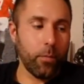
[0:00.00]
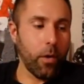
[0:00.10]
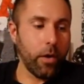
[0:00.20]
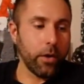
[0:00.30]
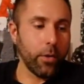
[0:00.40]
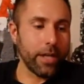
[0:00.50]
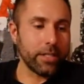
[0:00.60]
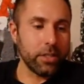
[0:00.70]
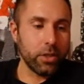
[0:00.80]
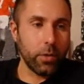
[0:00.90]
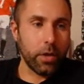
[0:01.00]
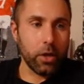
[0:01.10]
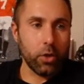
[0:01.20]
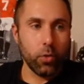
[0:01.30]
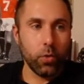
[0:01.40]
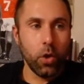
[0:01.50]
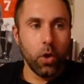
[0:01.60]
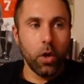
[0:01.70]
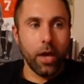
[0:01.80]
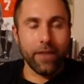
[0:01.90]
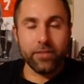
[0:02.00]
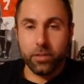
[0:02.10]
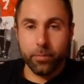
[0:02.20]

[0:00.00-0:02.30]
What are you actually doing? Are you having